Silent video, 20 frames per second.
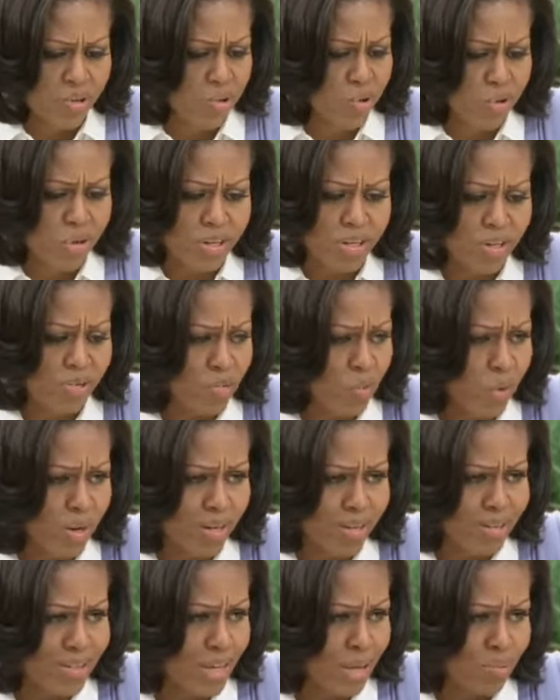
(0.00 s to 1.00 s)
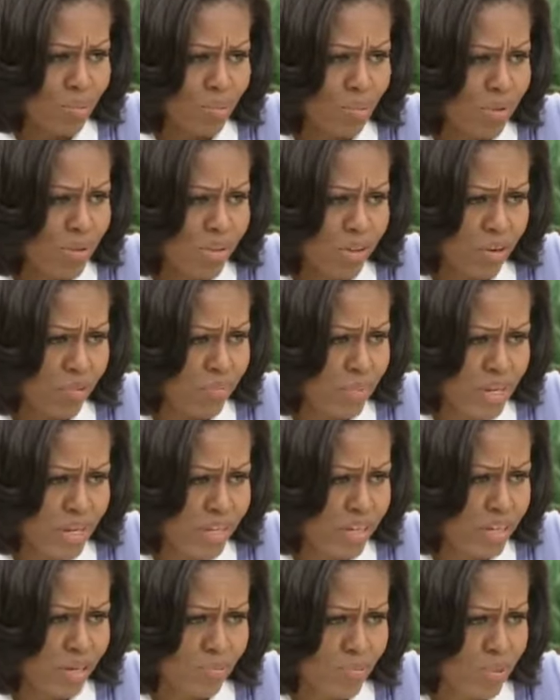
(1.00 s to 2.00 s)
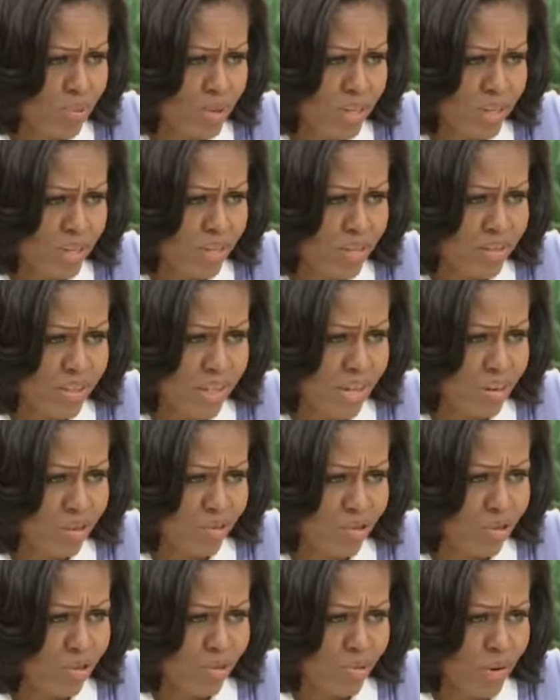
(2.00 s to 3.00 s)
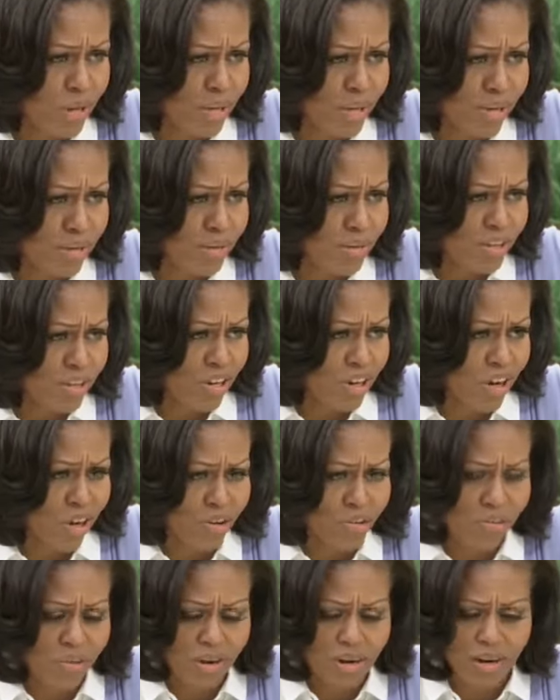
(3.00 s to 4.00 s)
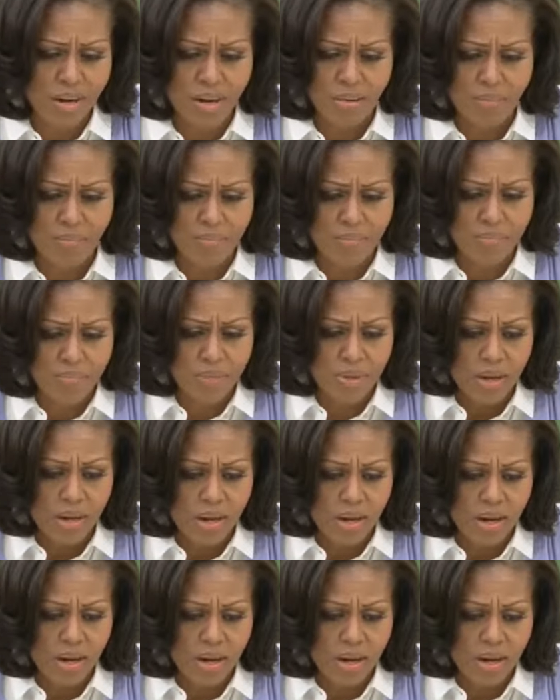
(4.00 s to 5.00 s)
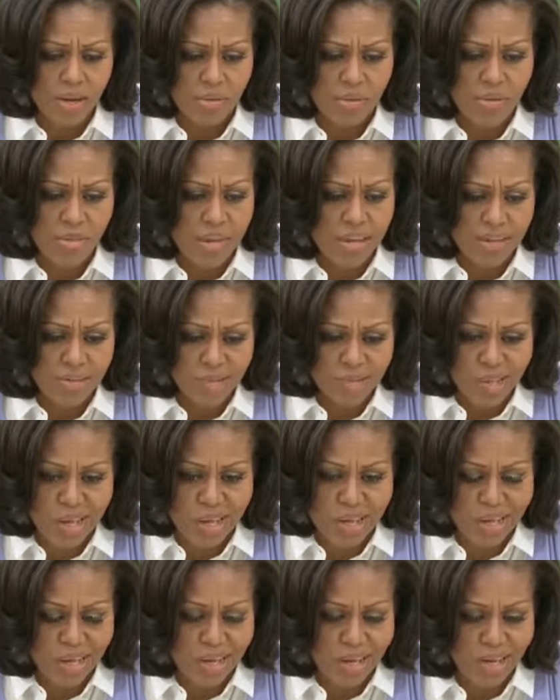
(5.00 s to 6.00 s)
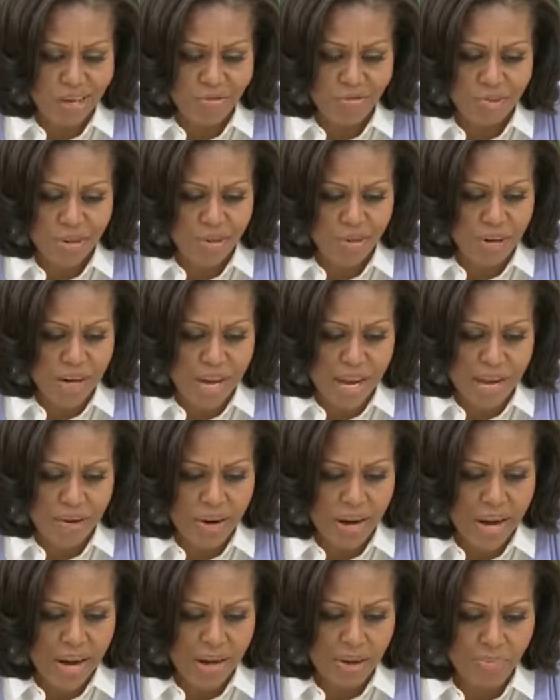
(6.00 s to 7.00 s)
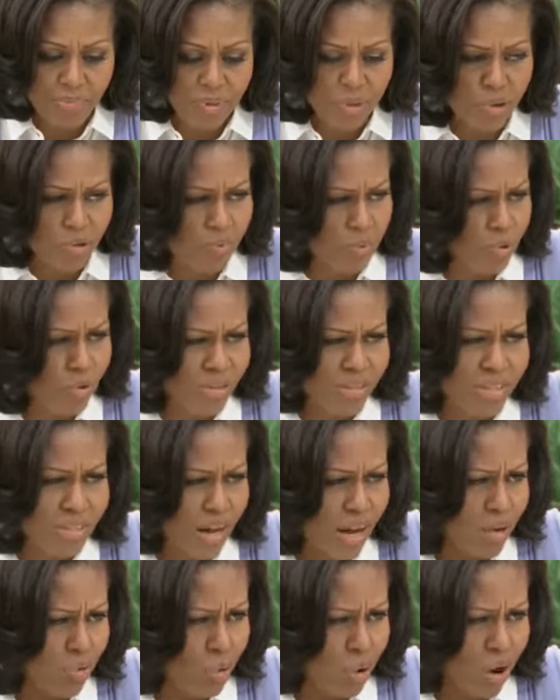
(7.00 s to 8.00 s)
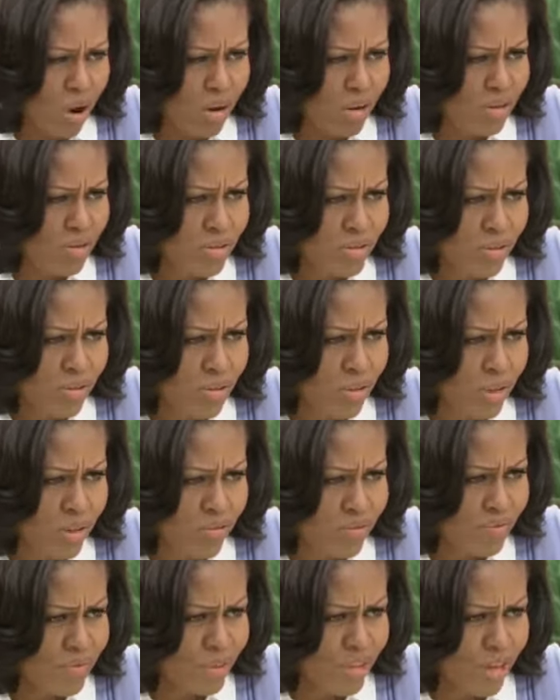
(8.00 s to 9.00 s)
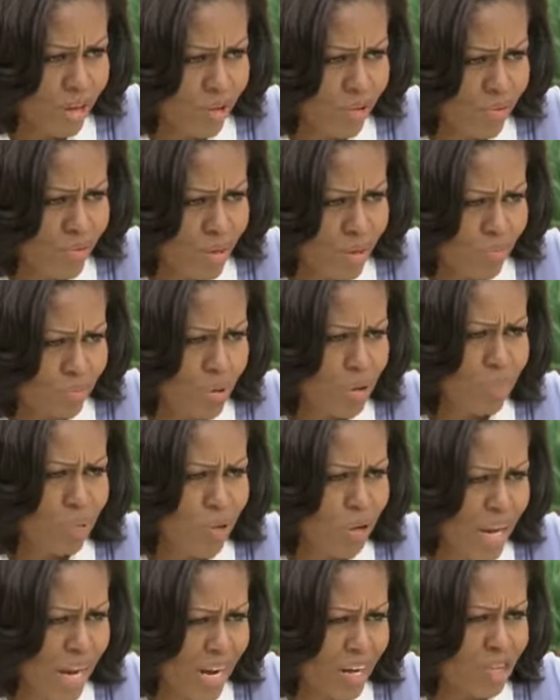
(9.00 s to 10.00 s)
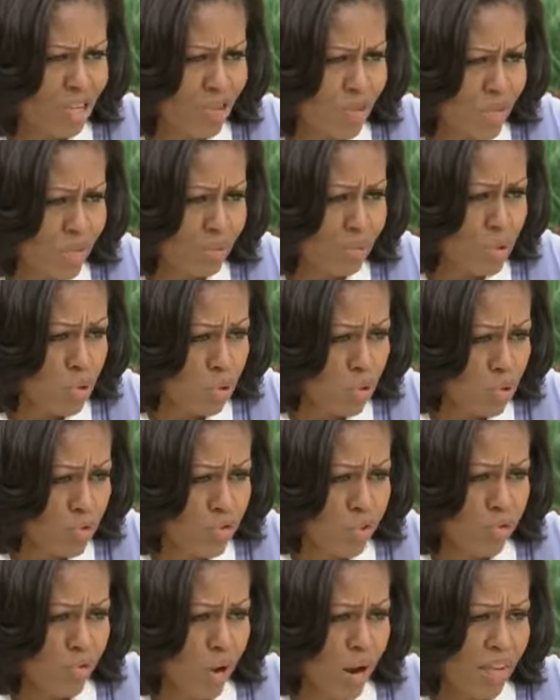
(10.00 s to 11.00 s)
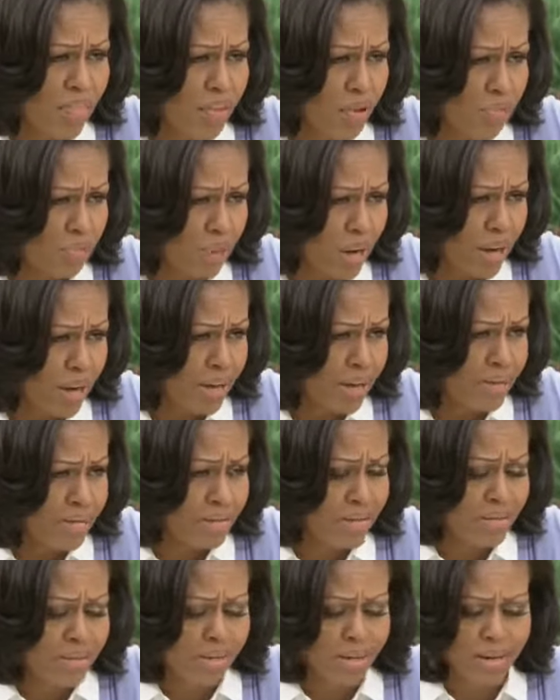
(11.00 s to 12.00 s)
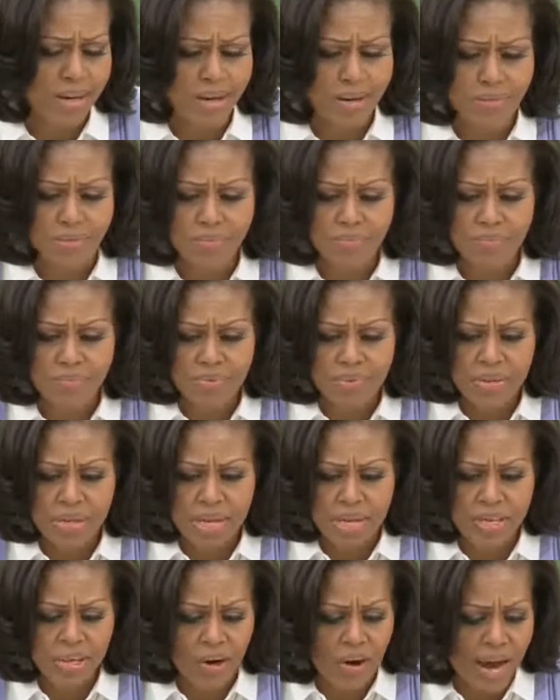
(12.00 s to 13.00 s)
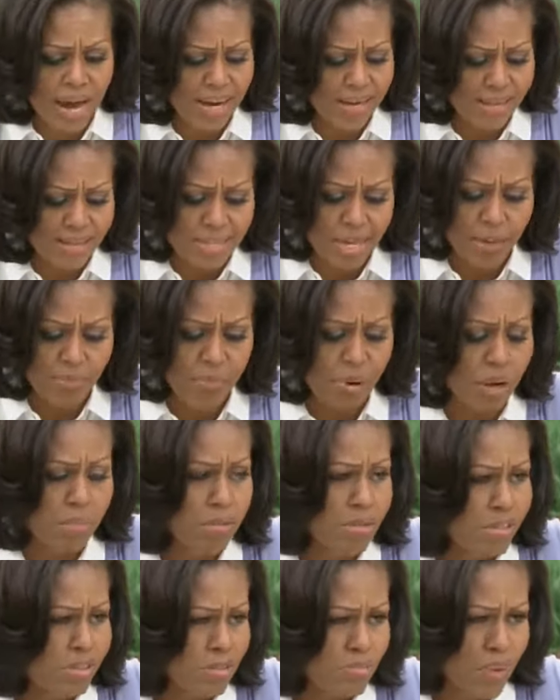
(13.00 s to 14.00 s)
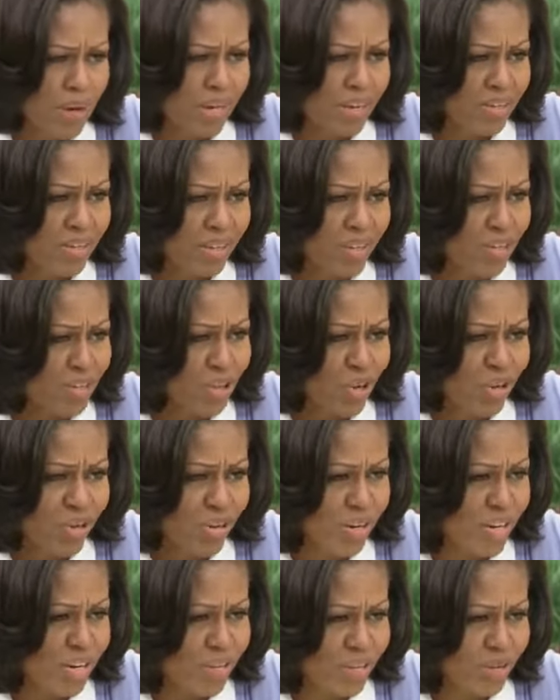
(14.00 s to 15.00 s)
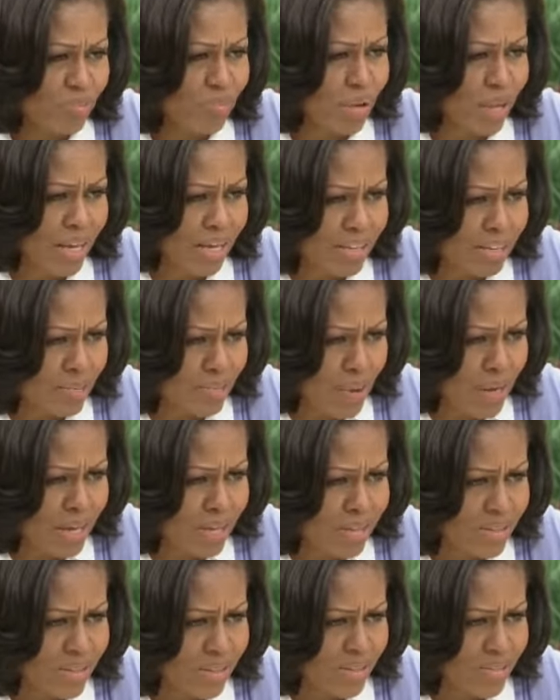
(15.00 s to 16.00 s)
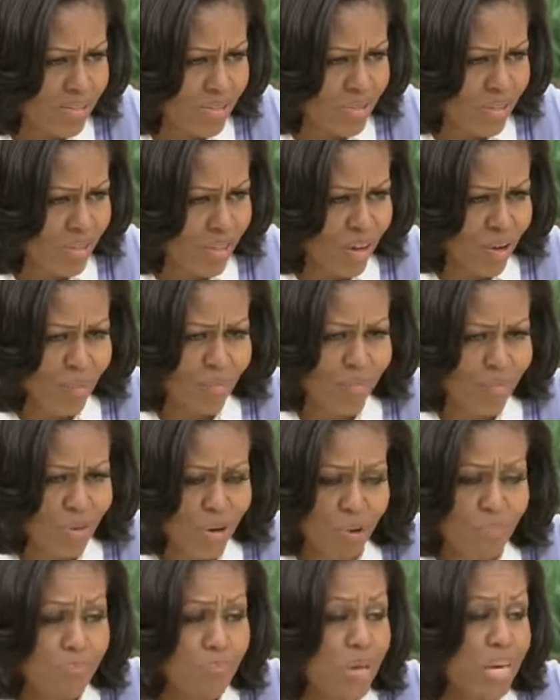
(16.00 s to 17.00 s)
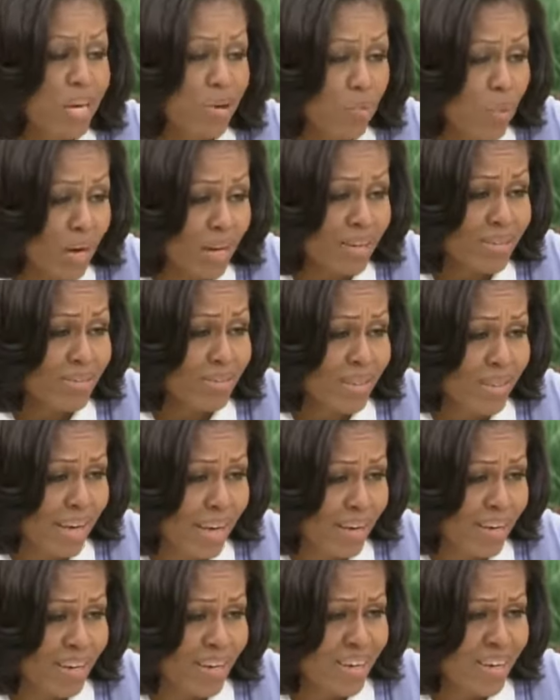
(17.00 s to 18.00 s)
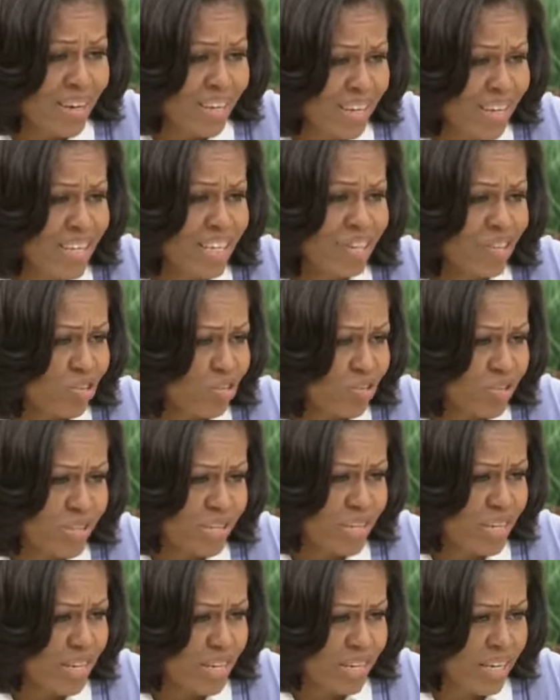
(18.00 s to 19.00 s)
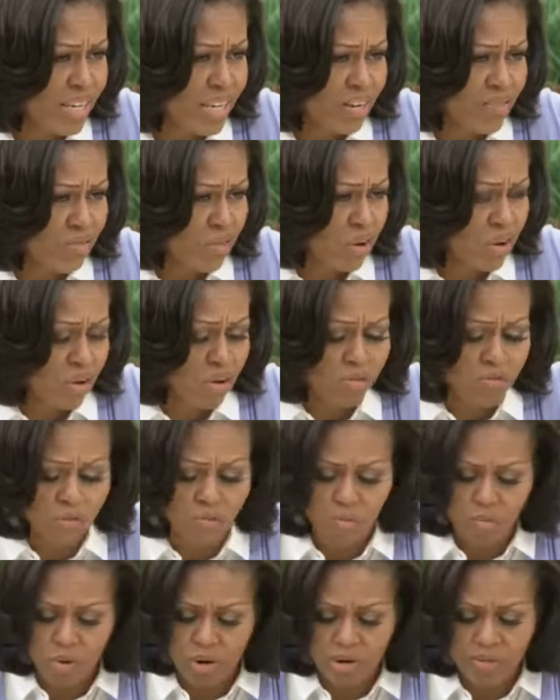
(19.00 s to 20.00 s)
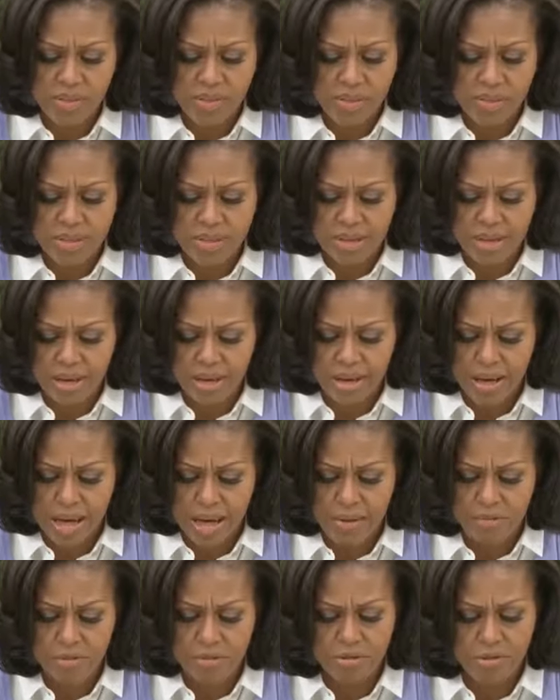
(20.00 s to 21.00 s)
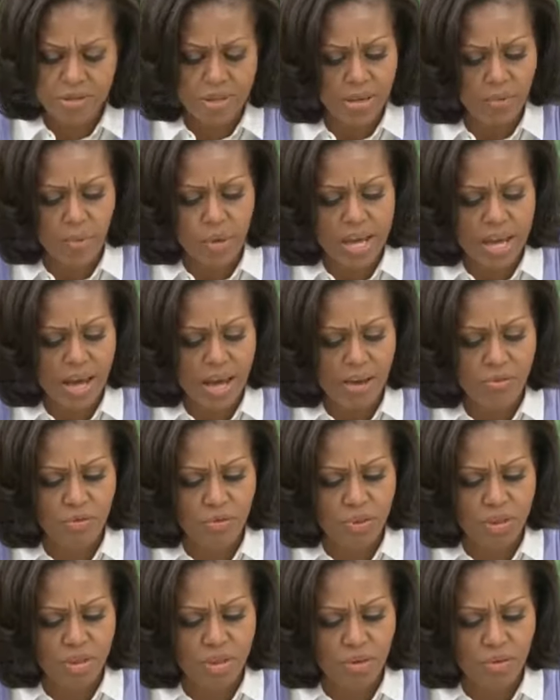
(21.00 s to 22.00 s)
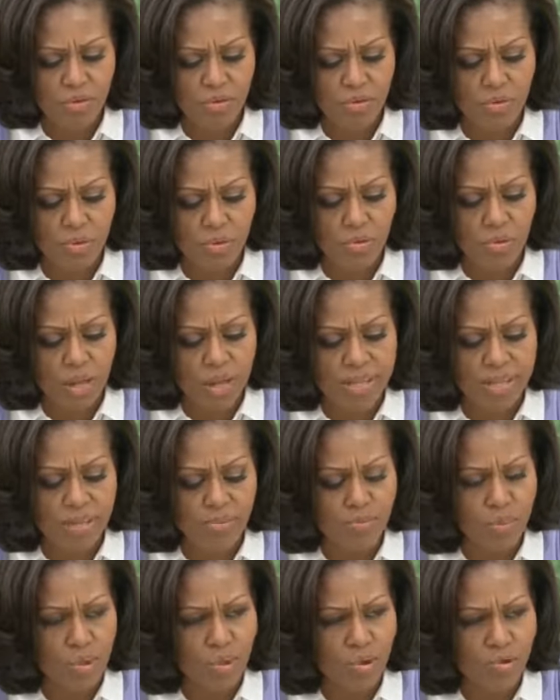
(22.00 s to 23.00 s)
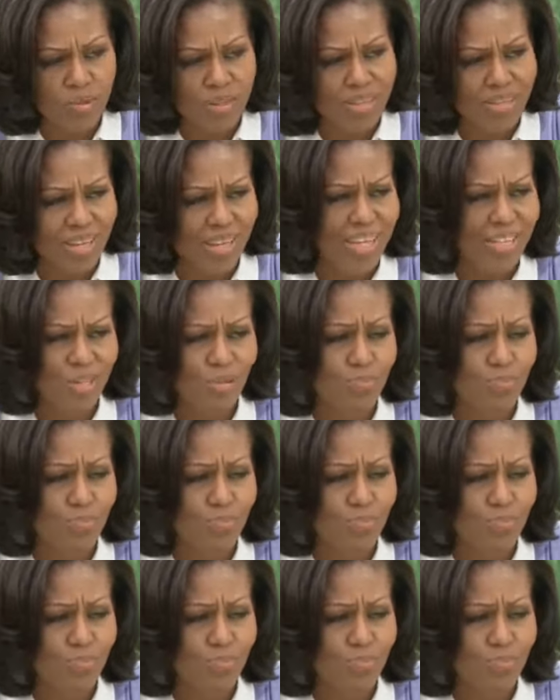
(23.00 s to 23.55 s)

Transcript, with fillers: New York is one example, but there are many communities that are doing, you know, um, uh, things like uh, figuring out how to build more sidewalks so that you know people can actually move and ride their bikes. Um, you know how to take public space and turn it into play spaces. So there there are many ways that leaders can get involved. One of the uh, efforts that we have with through Let's Move is